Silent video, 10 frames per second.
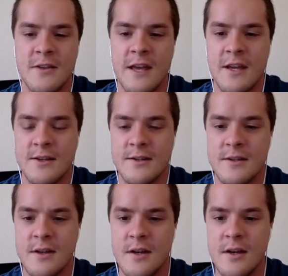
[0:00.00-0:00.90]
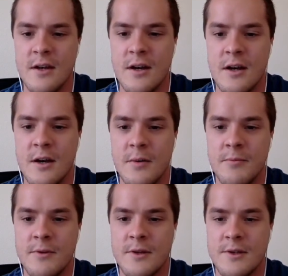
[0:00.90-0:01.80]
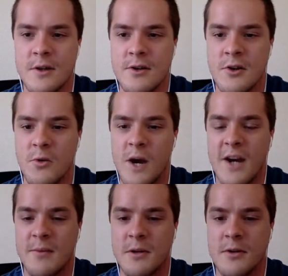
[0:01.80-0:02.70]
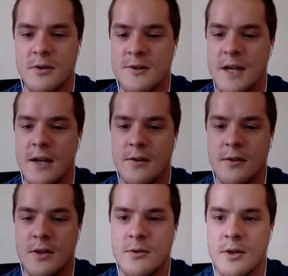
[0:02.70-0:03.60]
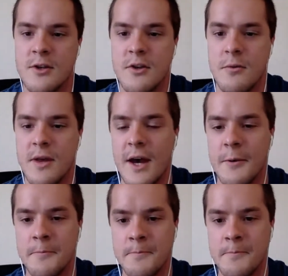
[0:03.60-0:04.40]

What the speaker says: things to start to grasp and understand so that you could do that?